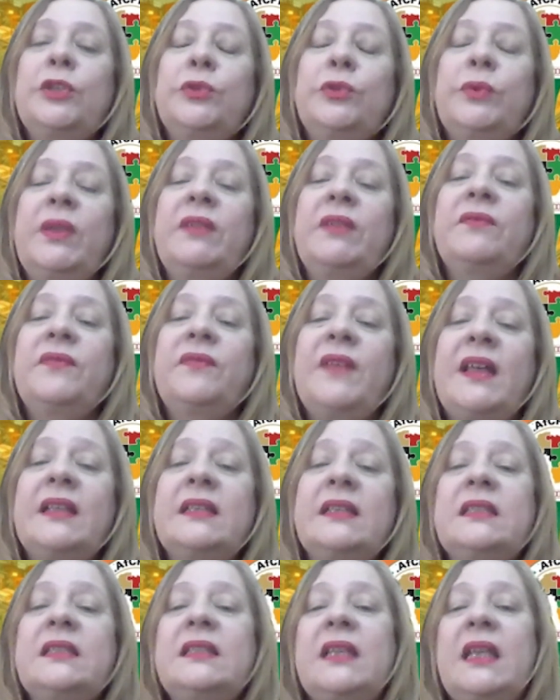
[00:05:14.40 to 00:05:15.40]
to
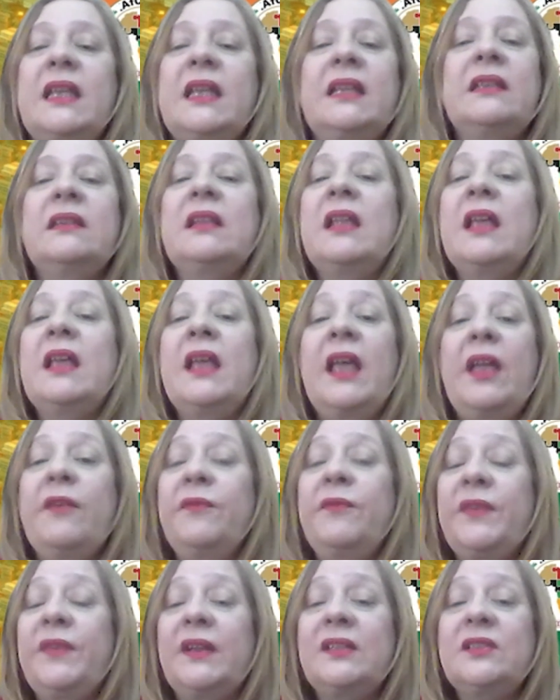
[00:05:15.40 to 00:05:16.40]
invest in
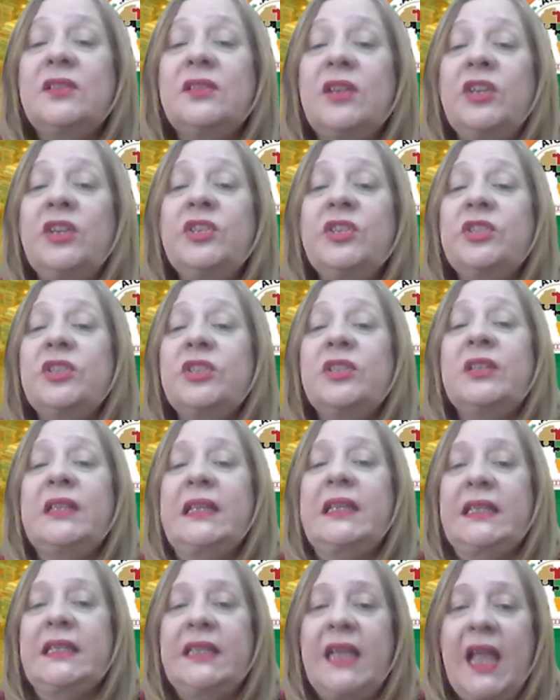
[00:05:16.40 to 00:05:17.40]
infrastructure,
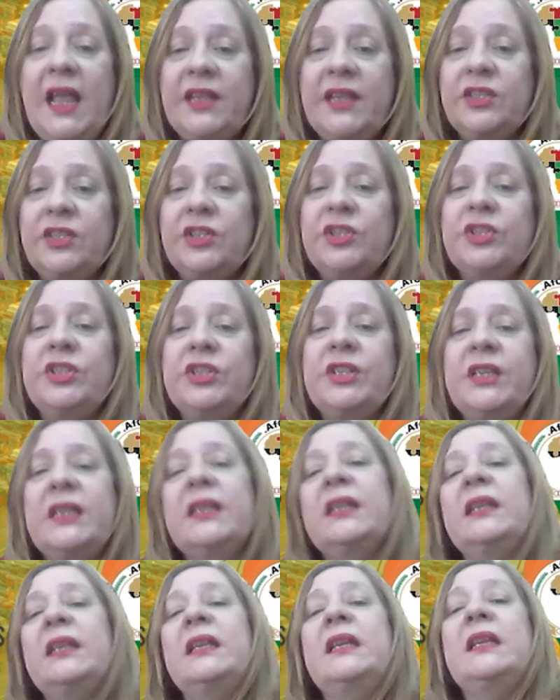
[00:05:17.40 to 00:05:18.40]
in
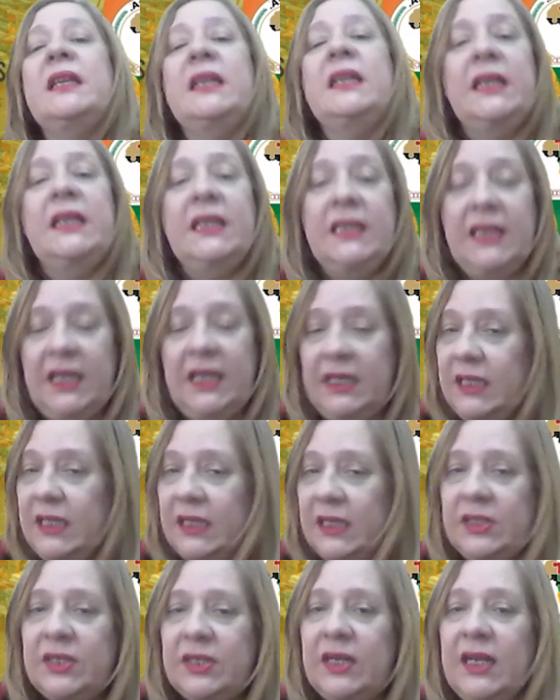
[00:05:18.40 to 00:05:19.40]
energy, in
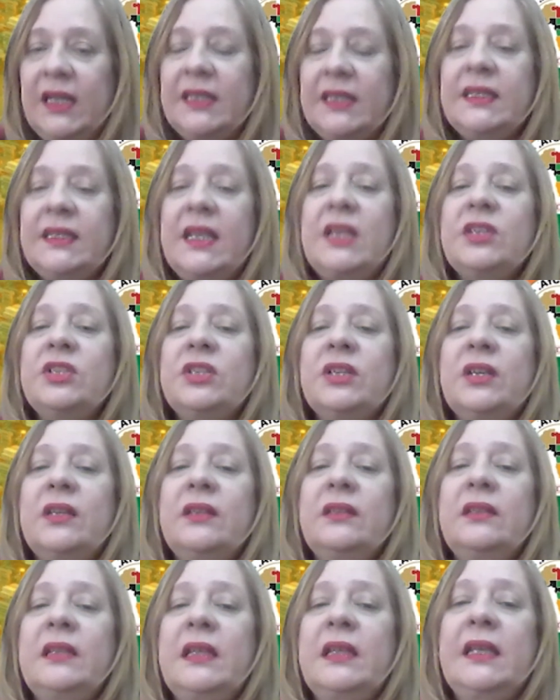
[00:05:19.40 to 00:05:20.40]

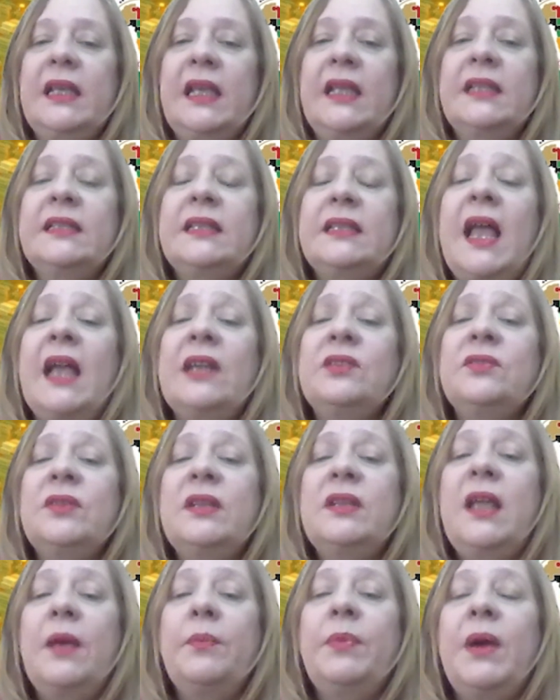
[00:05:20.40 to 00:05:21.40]
industrialization. It's
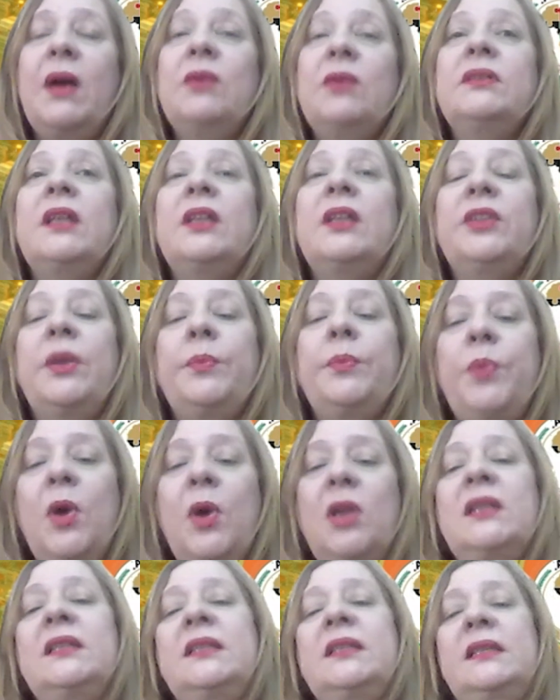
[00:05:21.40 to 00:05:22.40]
actually about the
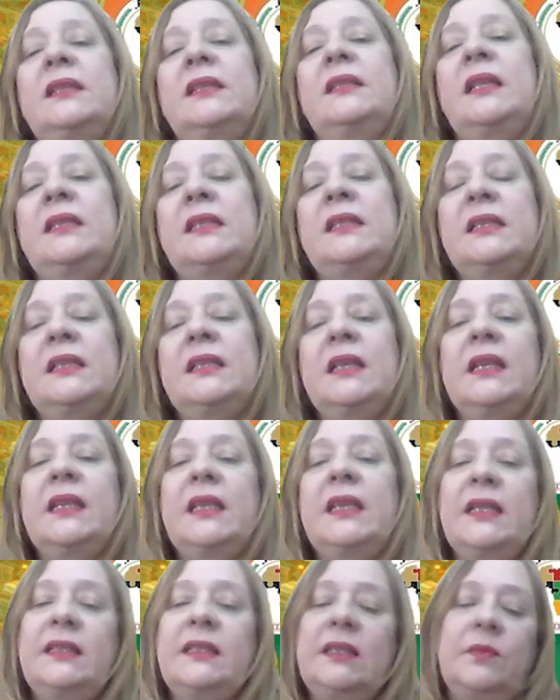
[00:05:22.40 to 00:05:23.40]
policies that is
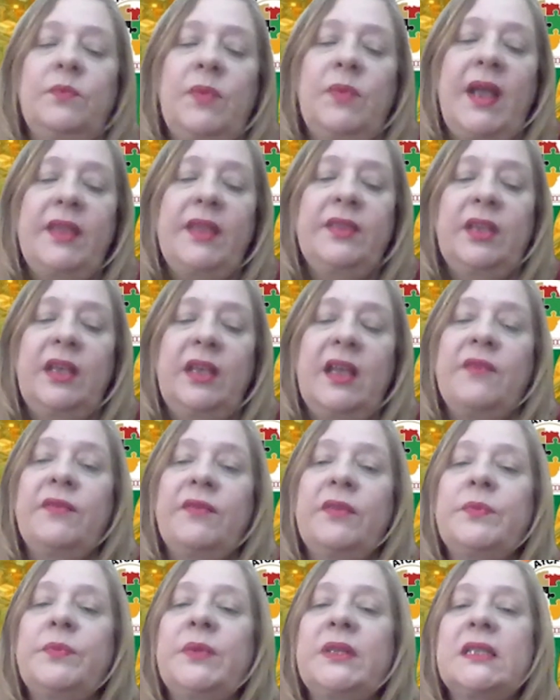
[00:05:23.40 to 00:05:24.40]
created by the
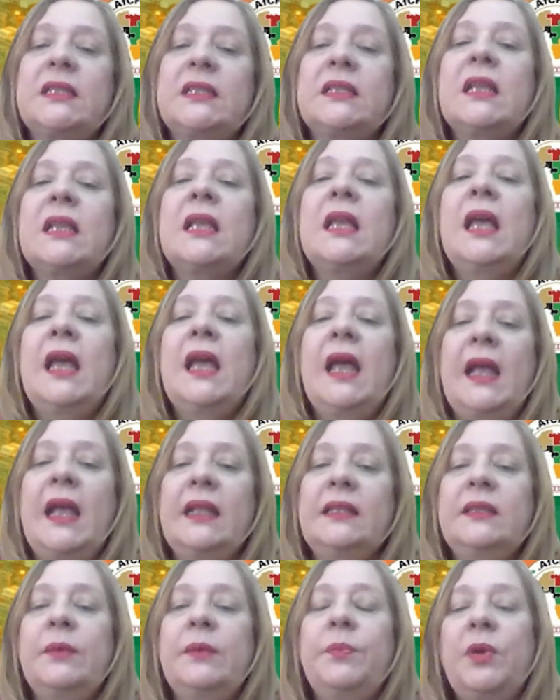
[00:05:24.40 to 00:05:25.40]
governments
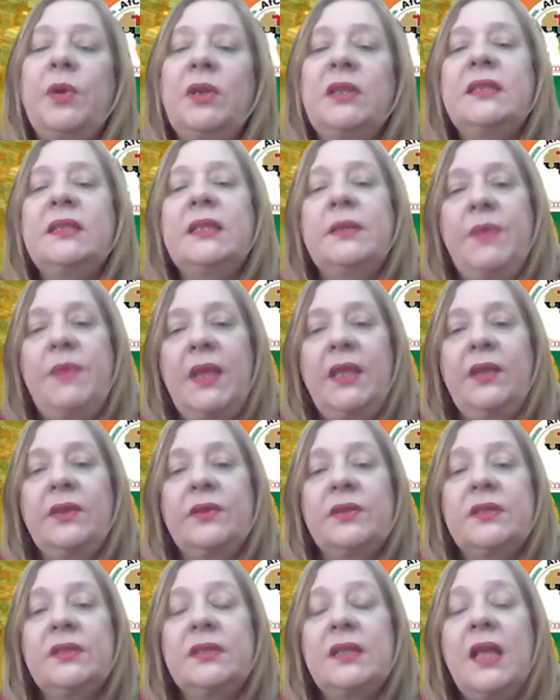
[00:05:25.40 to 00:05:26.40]
and the
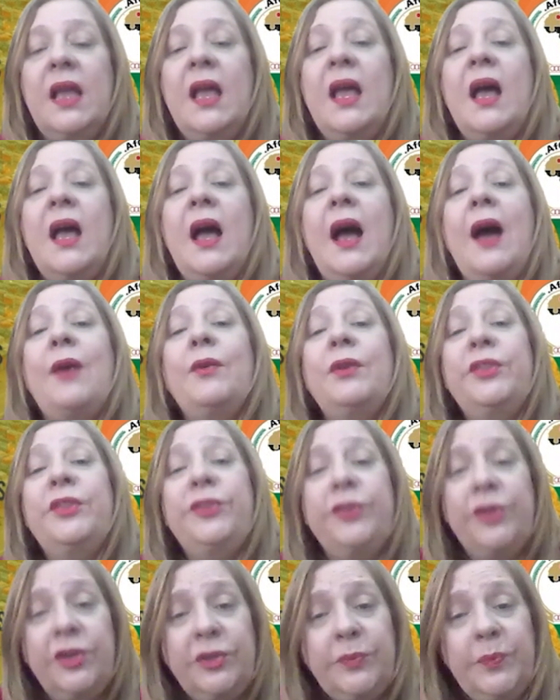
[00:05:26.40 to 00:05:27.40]
policymakers. Our
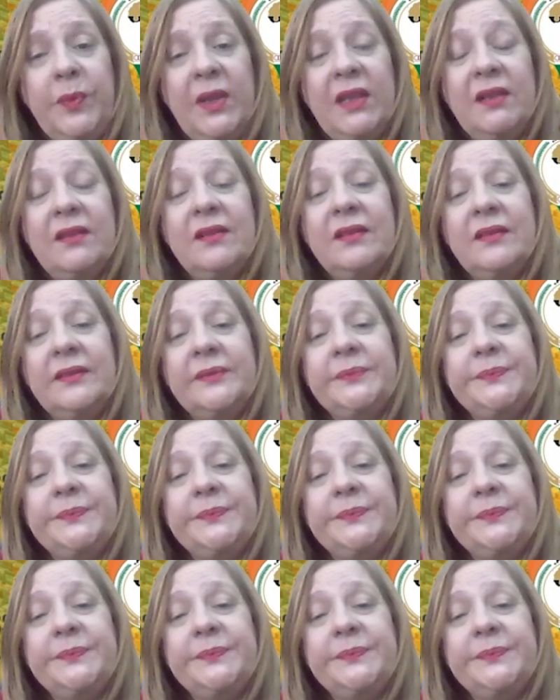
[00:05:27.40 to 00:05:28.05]
third pillar